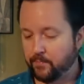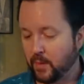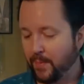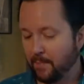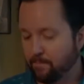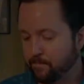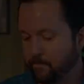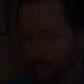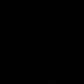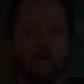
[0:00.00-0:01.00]
Not bad.
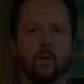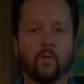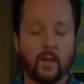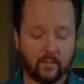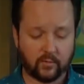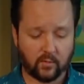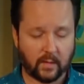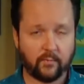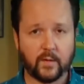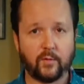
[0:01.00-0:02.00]
Okay, so
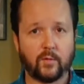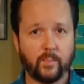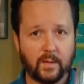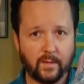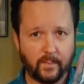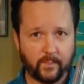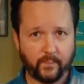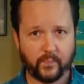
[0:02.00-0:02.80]
I finished the beer.